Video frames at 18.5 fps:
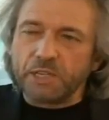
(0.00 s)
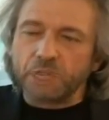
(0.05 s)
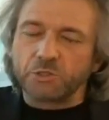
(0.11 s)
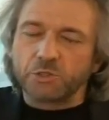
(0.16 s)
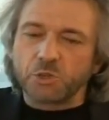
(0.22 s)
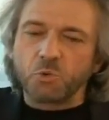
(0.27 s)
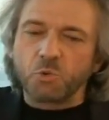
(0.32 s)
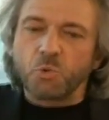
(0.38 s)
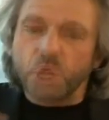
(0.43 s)
And
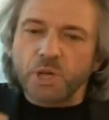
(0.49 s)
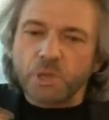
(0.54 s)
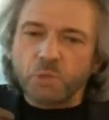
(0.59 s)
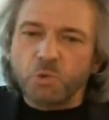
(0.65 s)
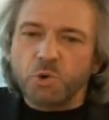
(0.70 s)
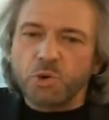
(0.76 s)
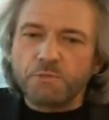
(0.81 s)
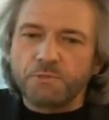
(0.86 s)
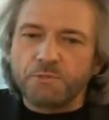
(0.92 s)
so
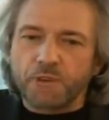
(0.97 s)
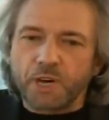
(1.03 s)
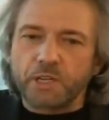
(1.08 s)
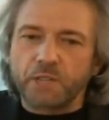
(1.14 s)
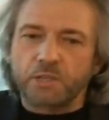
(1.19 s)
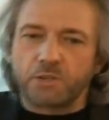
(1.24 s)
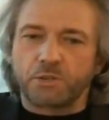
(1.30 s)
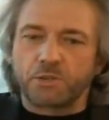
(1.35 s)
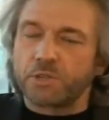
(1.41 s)
when we
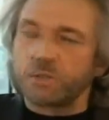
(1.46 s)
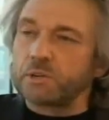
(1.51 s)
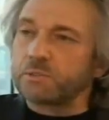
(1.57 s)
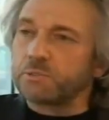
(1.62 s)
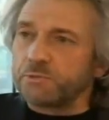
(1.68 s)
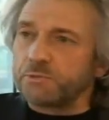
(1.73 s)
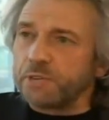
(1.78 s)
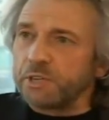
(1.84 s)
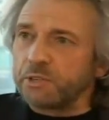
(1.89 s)
find
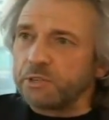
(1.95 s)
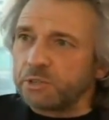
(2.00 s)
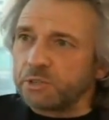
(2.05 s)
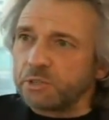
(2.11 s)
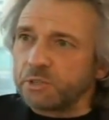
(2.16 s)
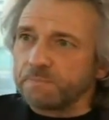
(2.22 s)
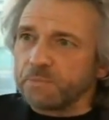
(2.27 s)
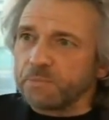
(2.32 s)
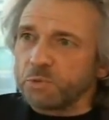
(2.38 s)
ourselves faced